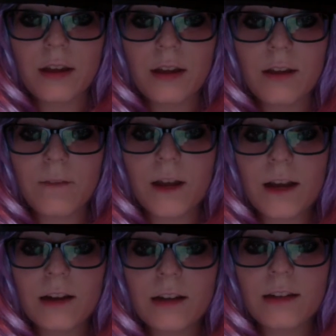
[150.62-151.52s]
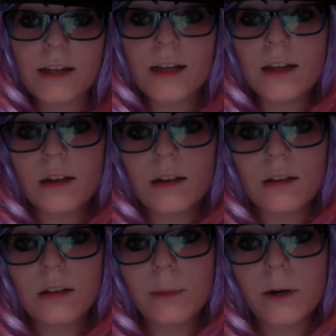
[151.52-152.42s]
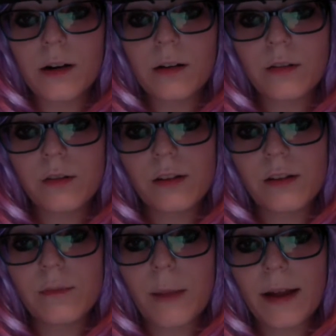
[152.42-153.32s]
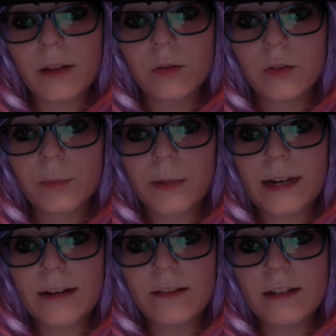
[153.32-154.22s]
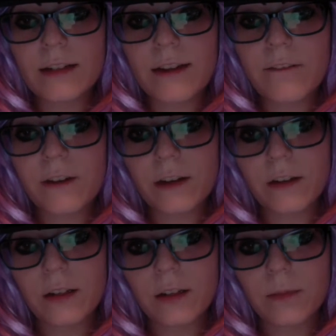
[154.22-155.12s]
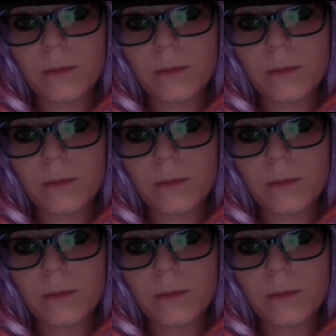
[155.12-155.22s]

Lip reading: If not contained, the particles of mass will spread out indefinitely.